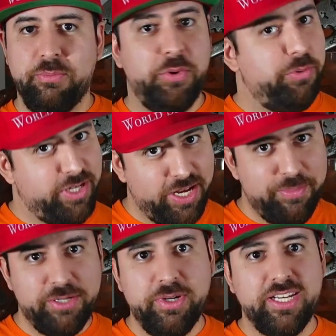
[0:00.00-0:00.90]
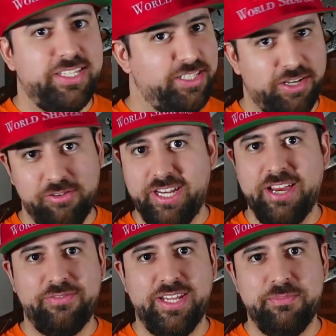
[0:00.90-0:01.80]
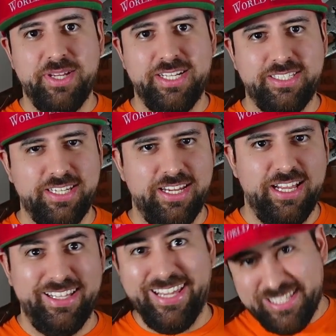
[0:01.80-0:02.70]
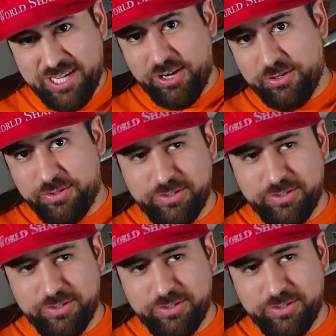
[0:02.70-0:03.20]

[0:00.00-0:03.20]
But we gotta be quick since I only have 10 minutes. Let's go!